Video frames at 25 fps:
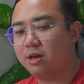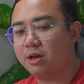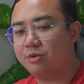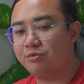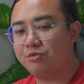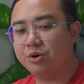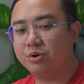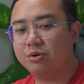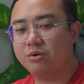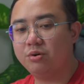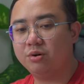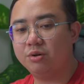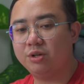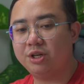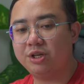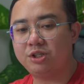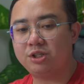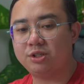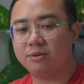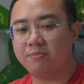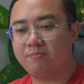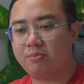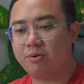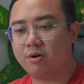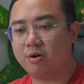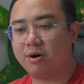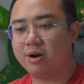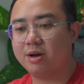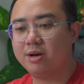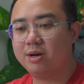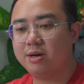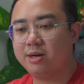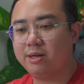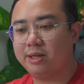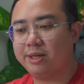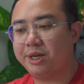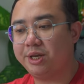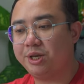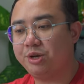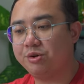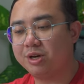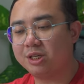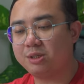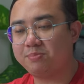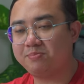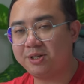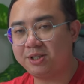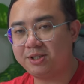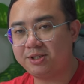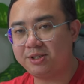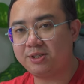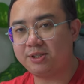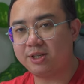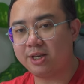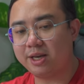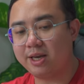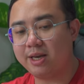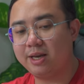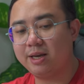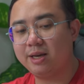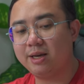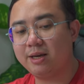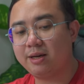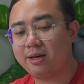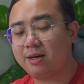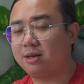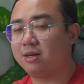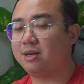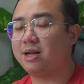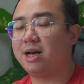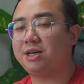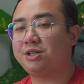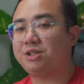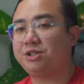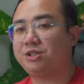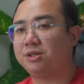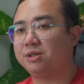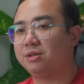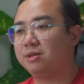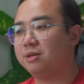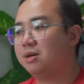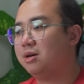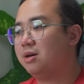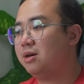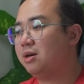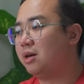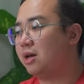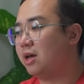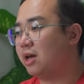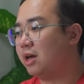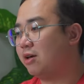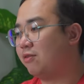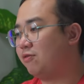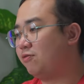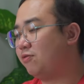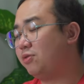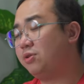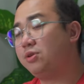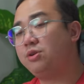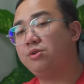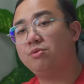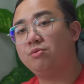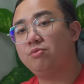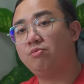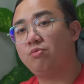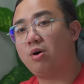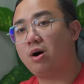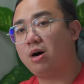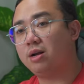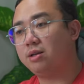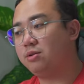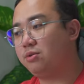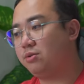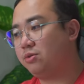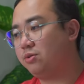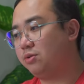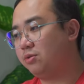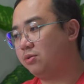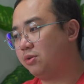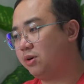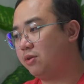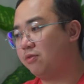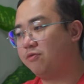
it will only support the USB-C connection if you want to